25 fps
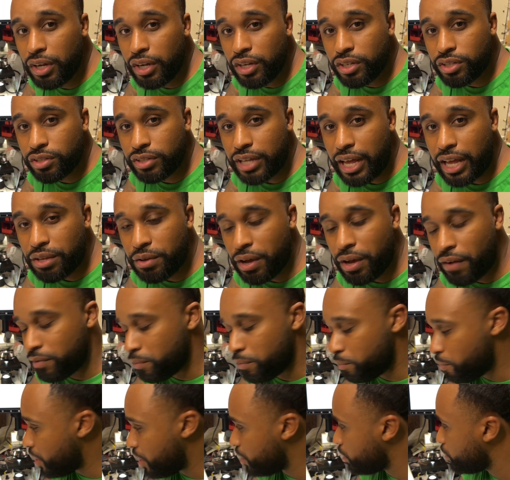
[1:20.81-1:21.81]
so that you have a
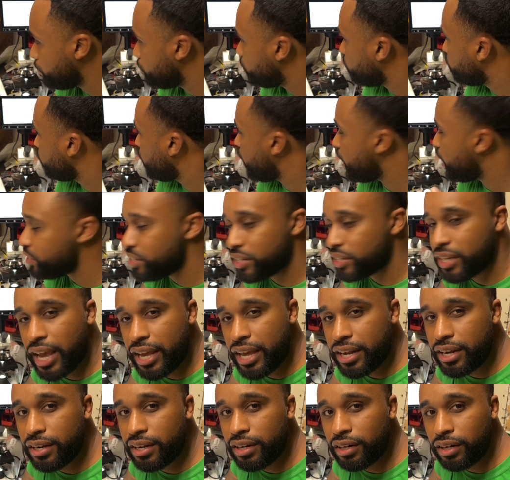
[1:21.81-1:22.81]
better, more
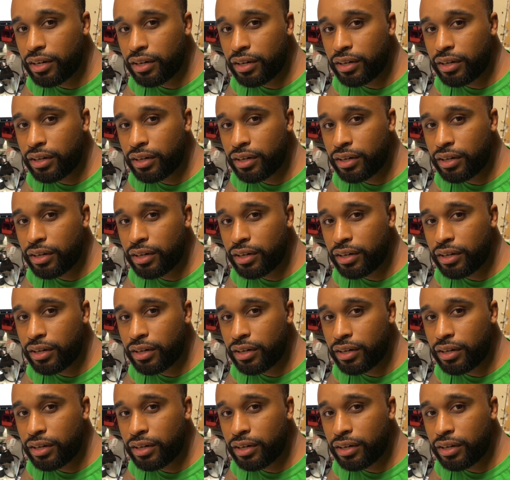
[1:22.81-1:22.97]
educated